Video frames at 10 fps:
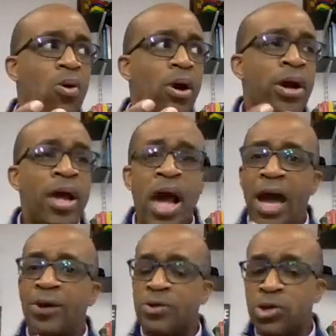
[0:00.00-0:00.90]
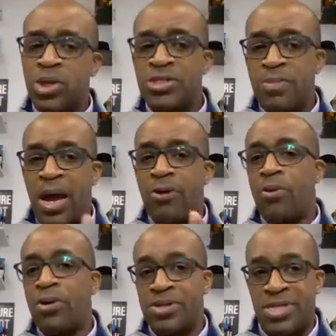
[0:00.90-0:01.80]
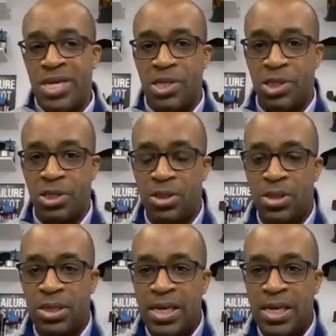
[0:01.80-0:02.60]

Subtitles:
or I don't trust my organization.